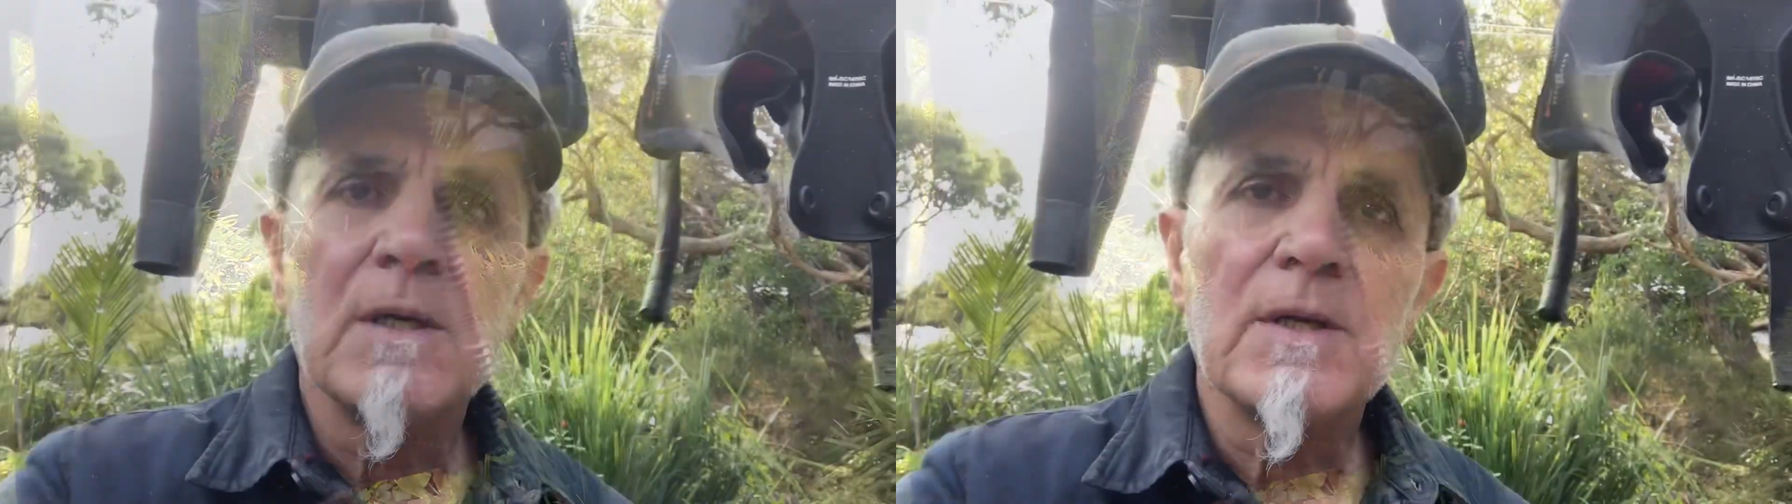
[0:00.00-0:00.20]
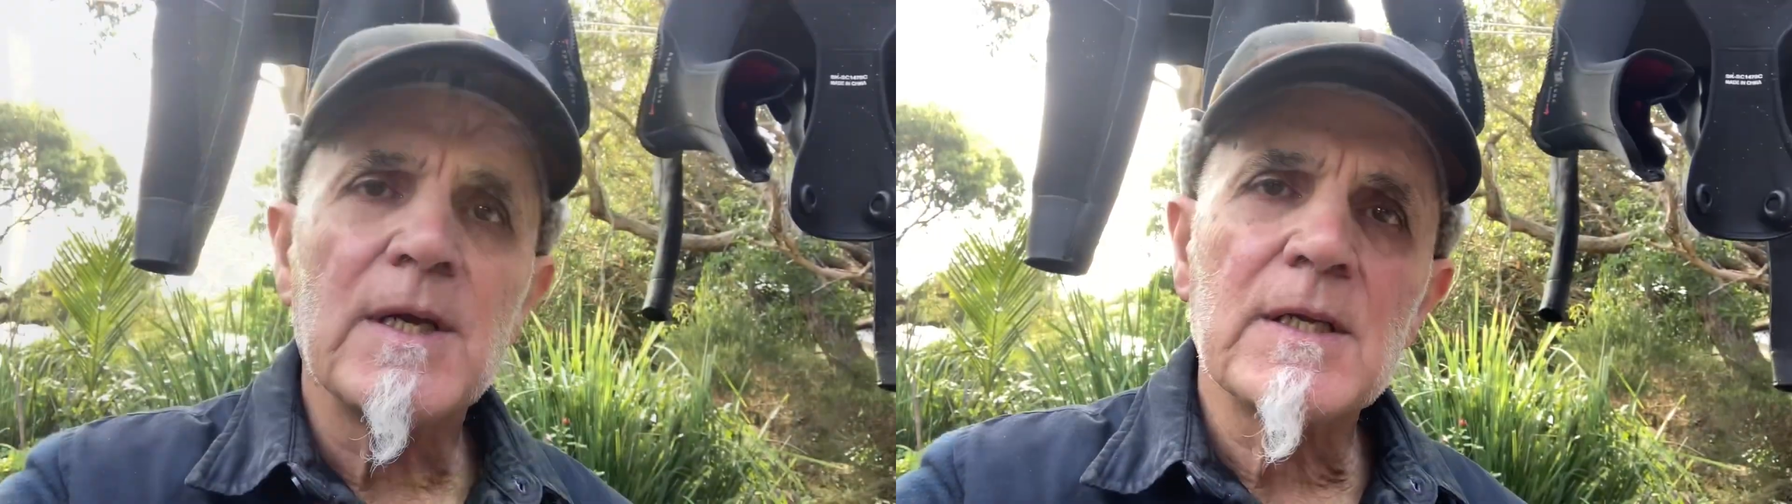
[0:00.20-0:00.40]

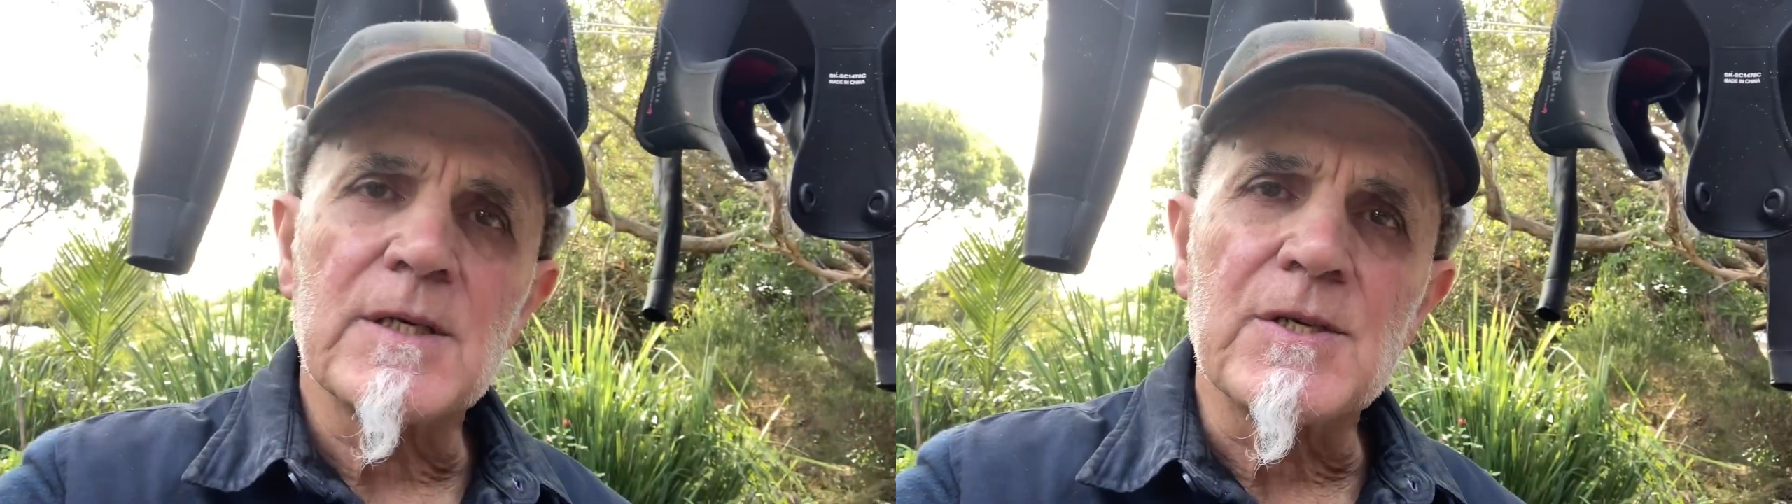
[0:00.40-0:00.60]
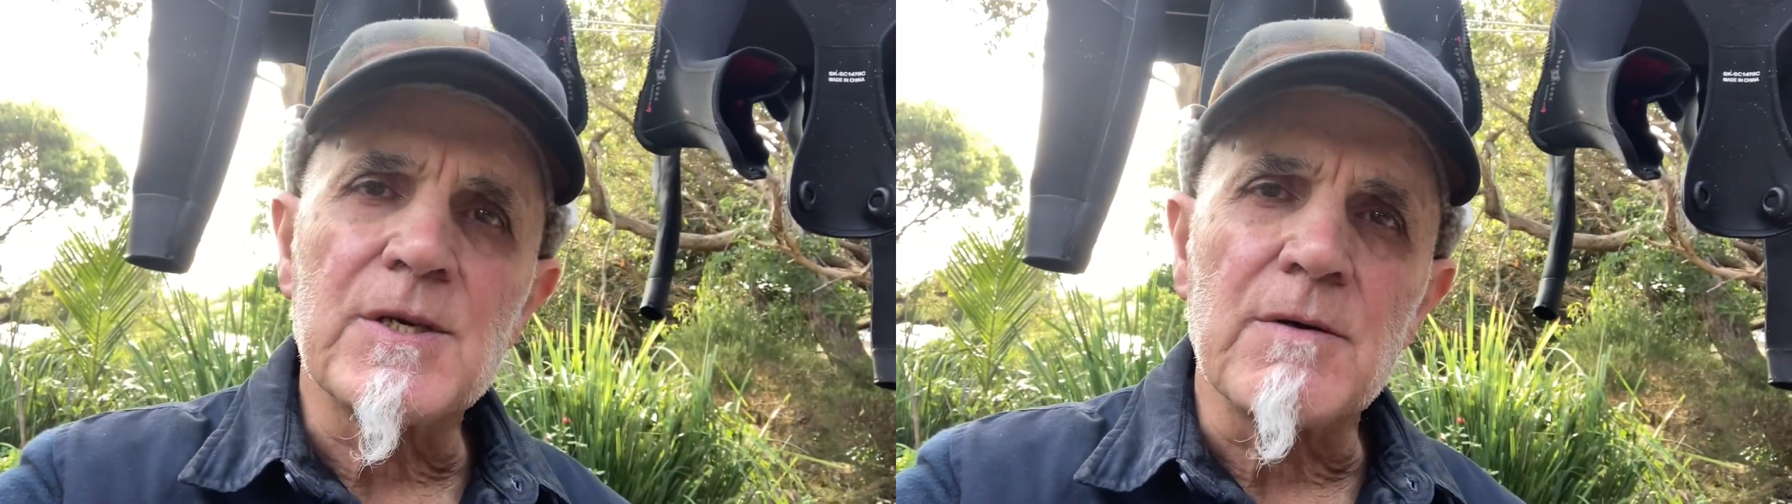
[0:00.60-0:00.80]
The other
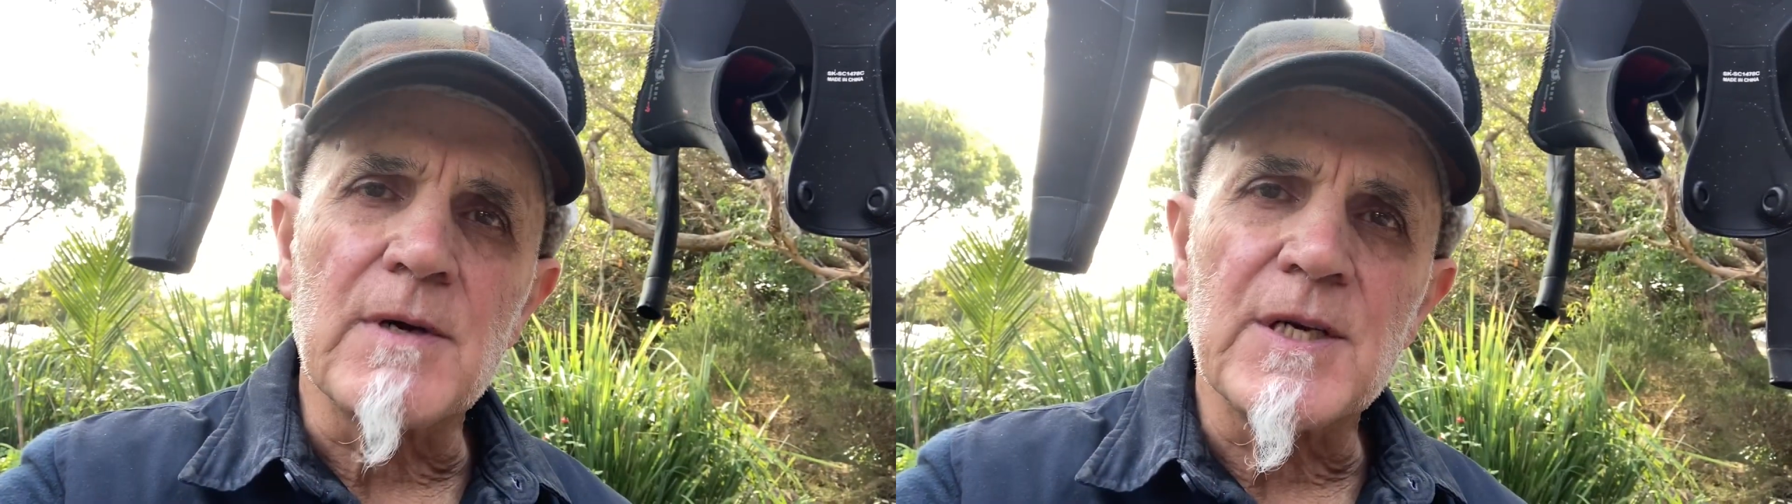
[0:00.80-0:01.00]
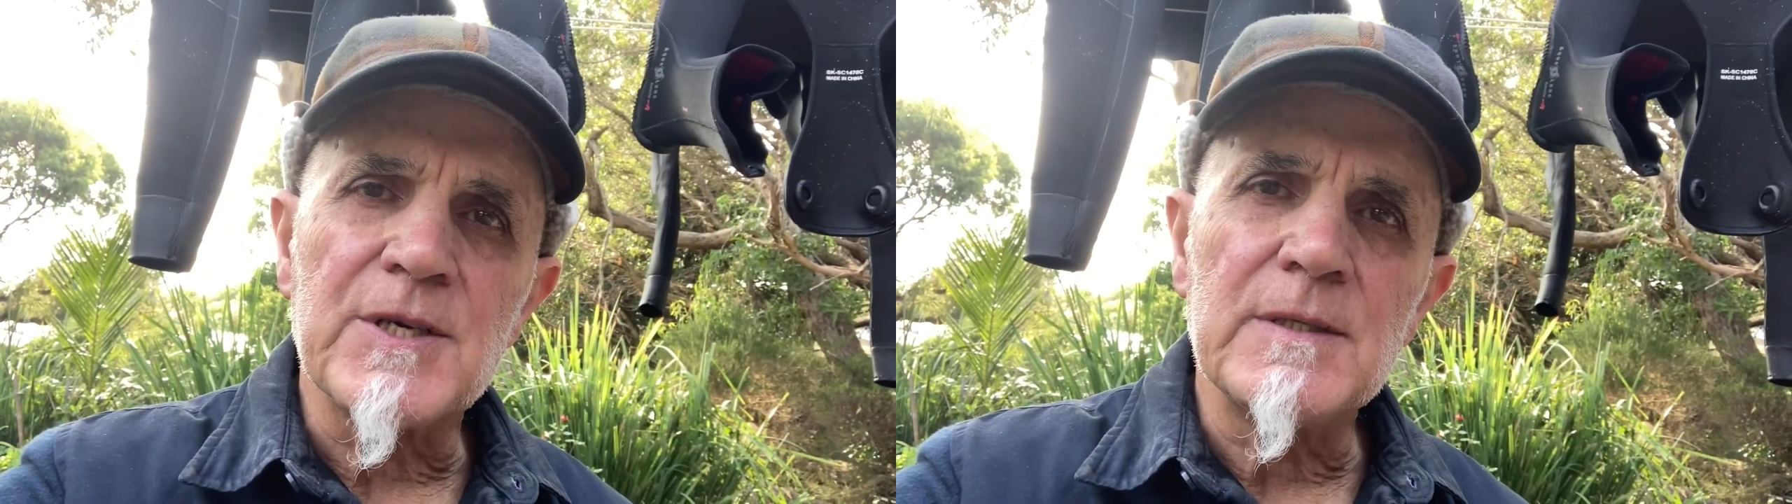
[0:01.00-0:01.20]

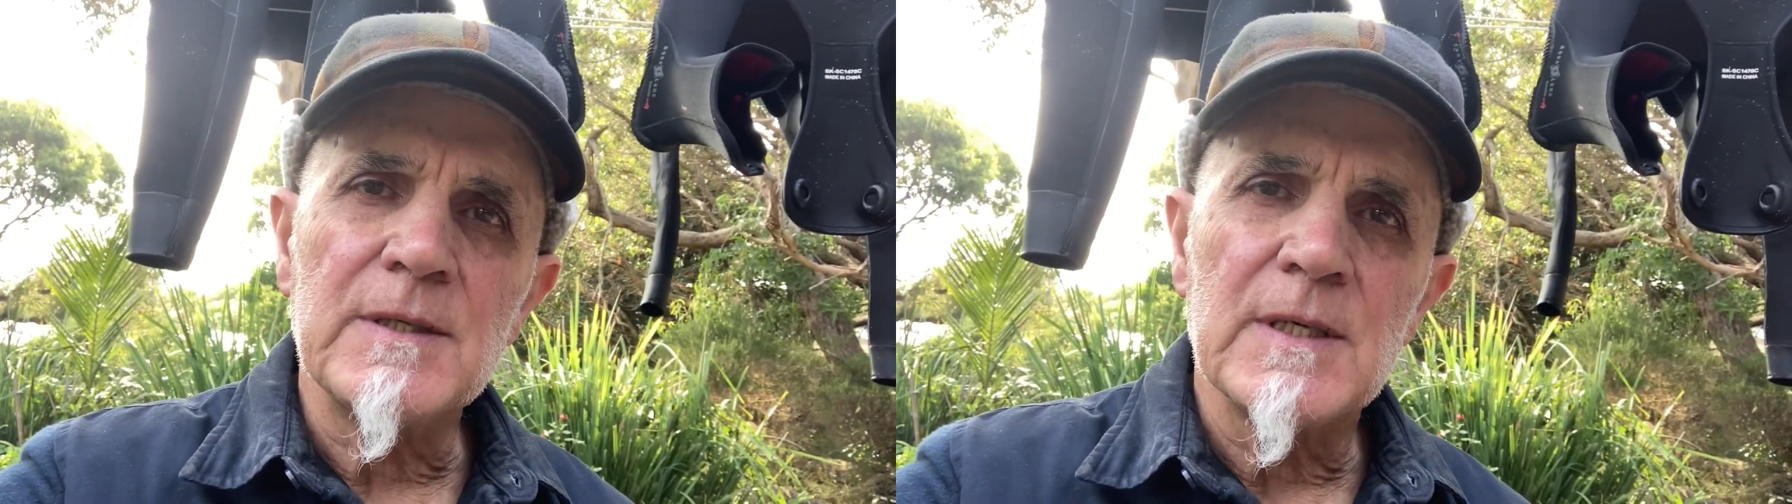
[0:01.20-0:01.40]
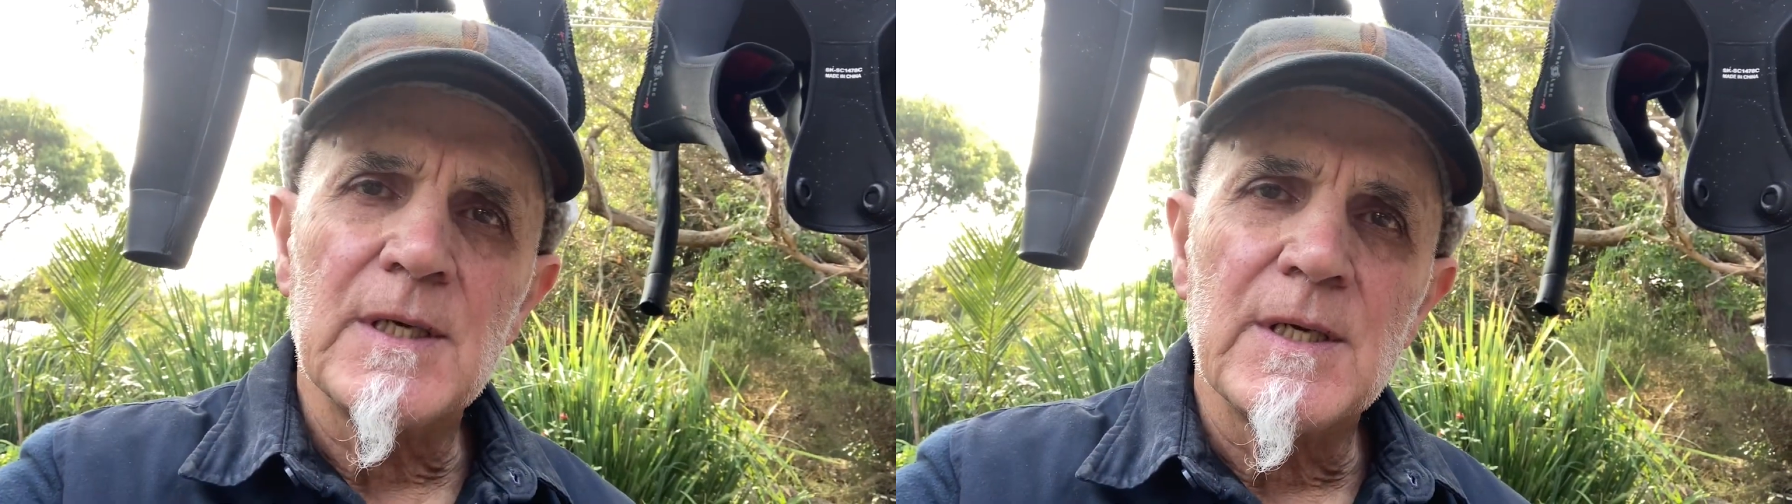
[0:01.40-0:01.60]
consideration